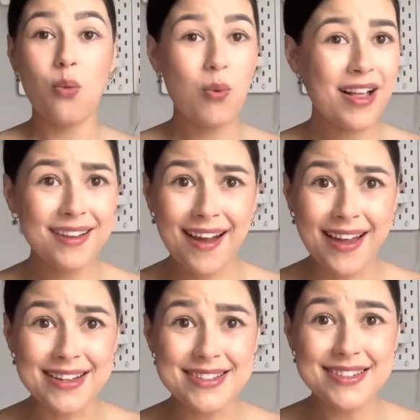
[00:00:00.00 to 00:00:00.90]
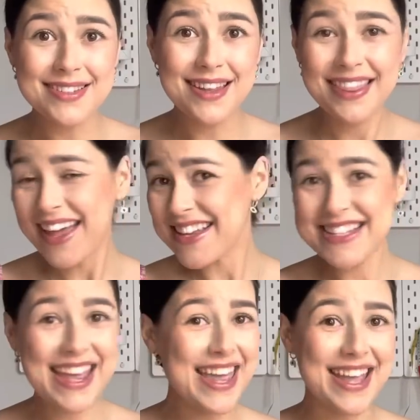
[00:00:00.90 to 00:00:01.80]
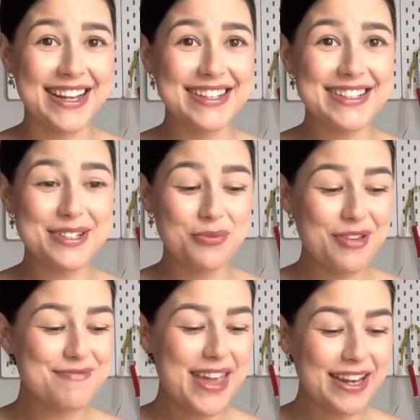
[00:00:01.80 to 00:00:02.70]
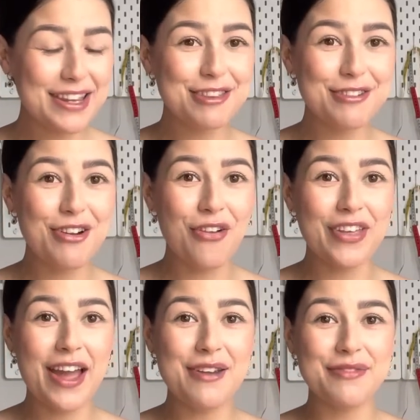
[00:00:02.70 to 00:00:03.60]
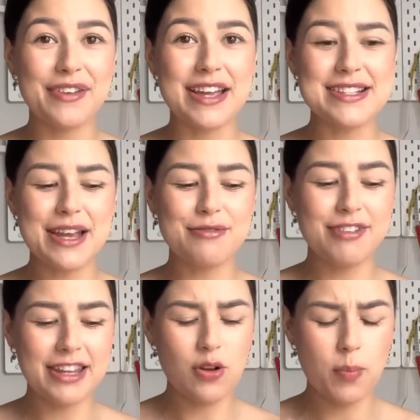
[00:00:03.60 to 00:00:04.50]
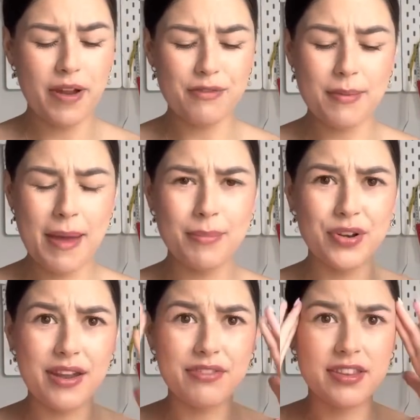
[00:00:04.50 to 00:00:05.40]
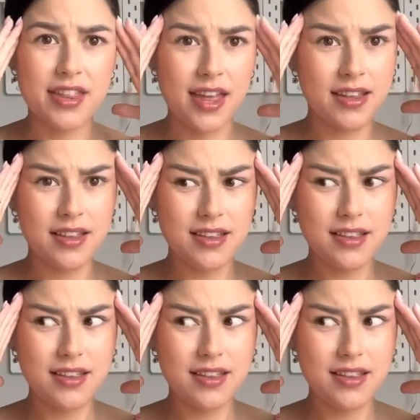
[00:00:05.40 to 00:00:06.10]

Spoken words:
Well guys, that is it. We've made it through all the outfits. I really hope I've remembered everything.